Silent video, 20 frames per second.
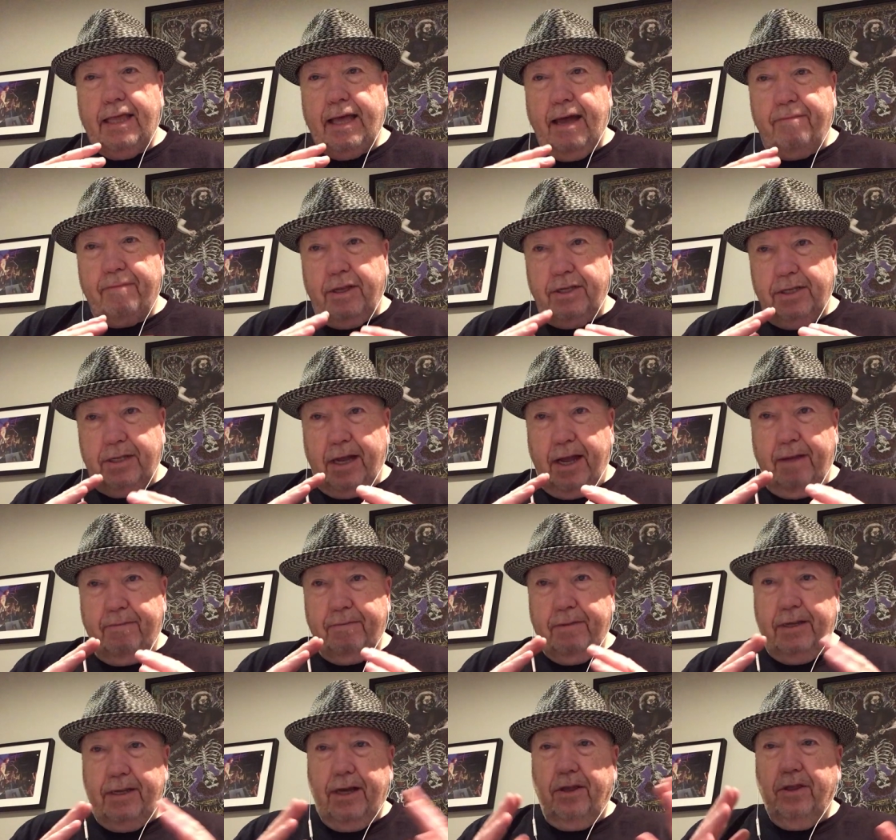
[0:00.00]
that much time
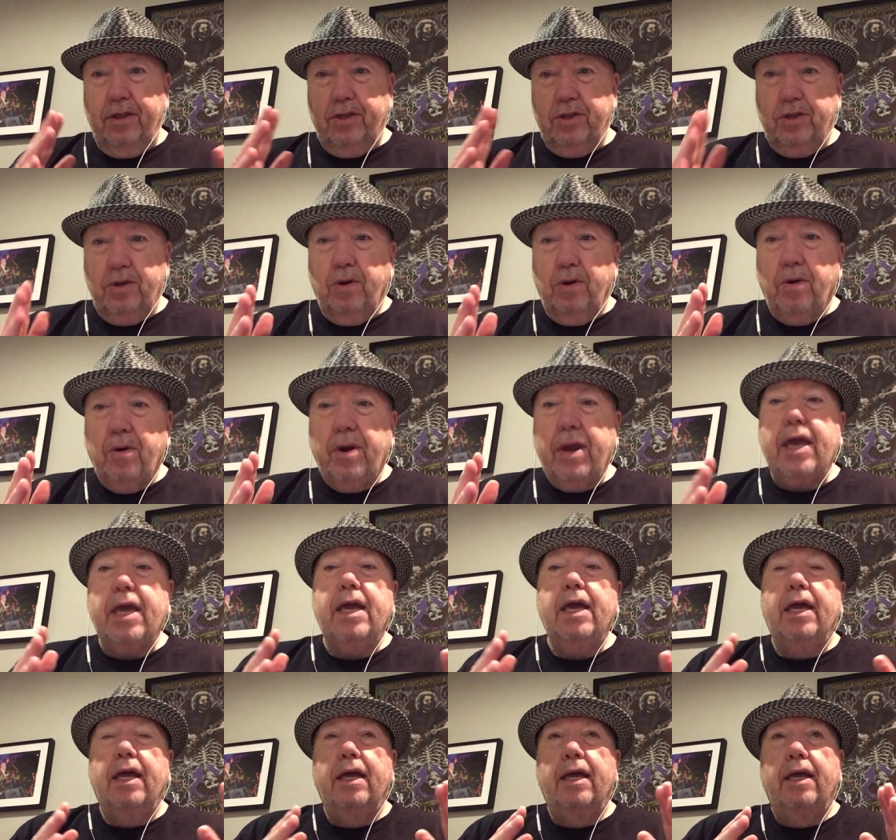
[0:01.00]
to tell the story.
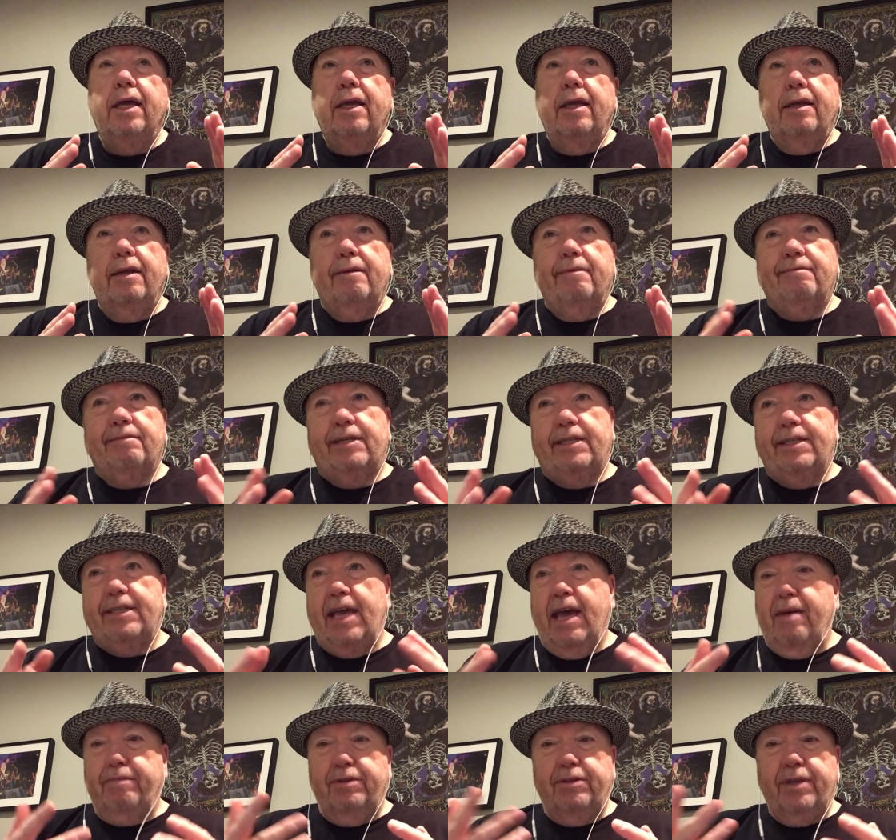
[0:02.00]

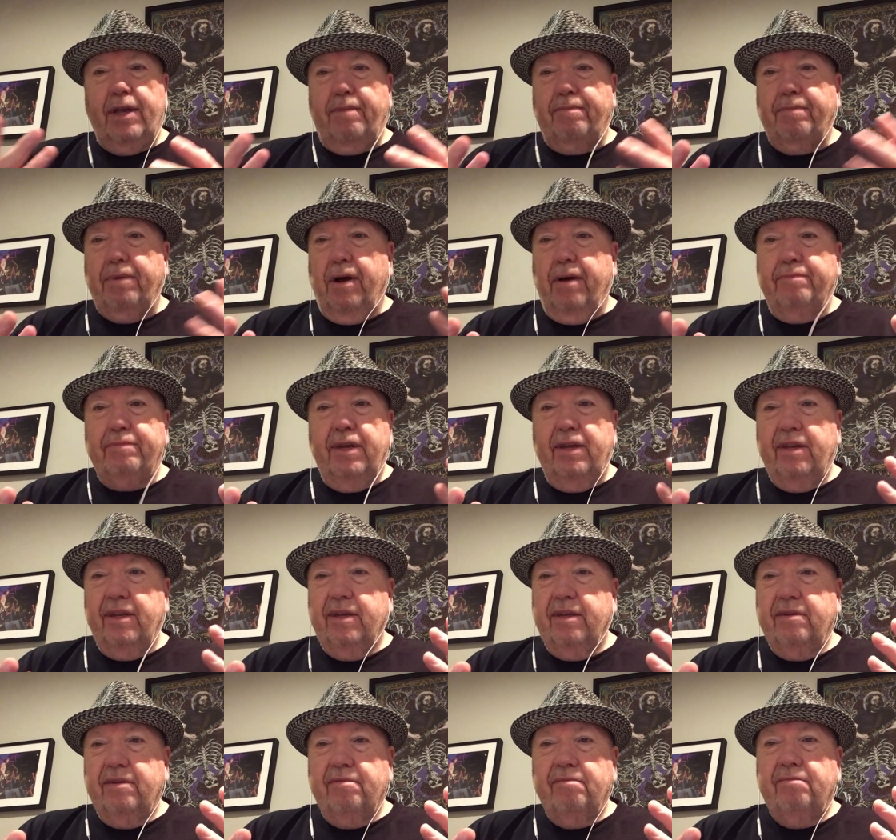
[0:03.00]
Examples like Bob
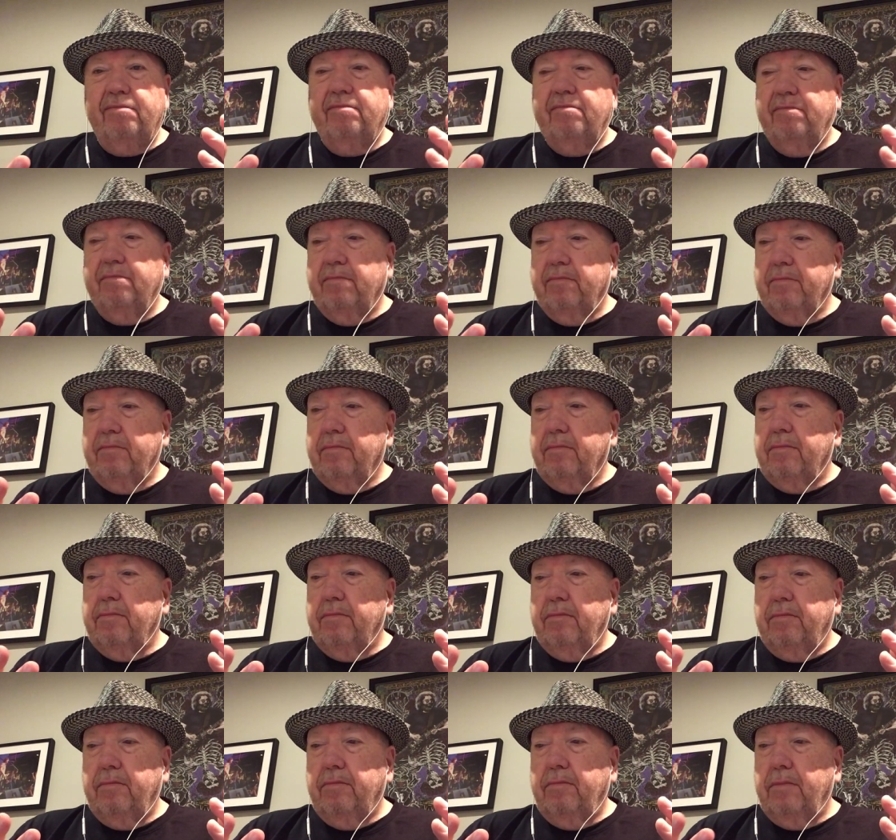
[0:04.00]
Dylan.
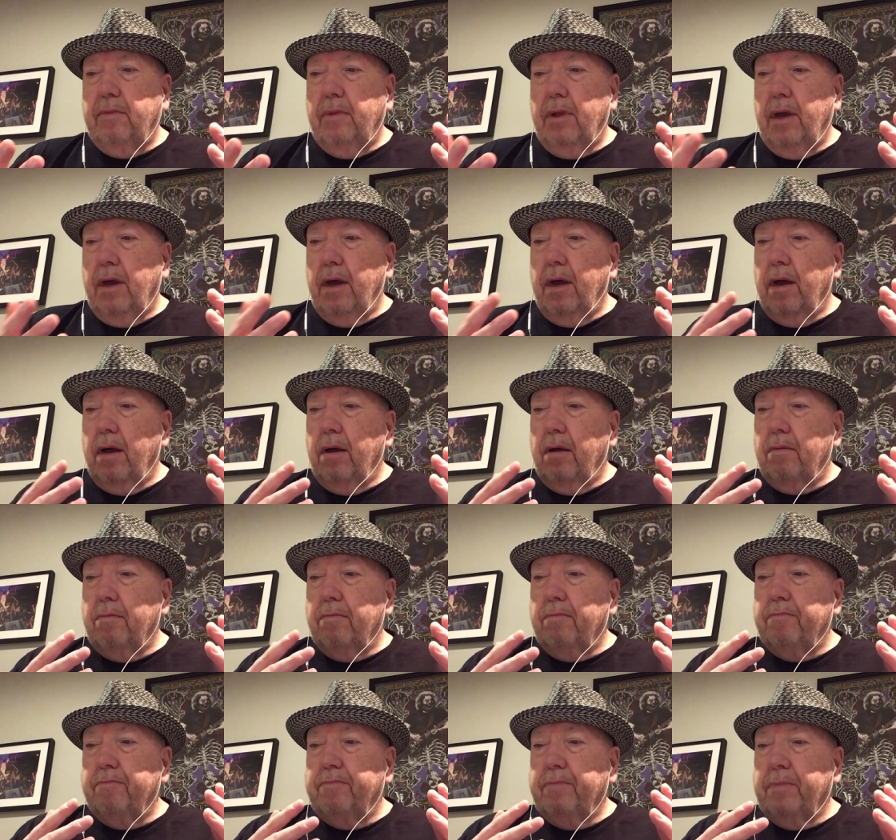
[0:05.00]
Um,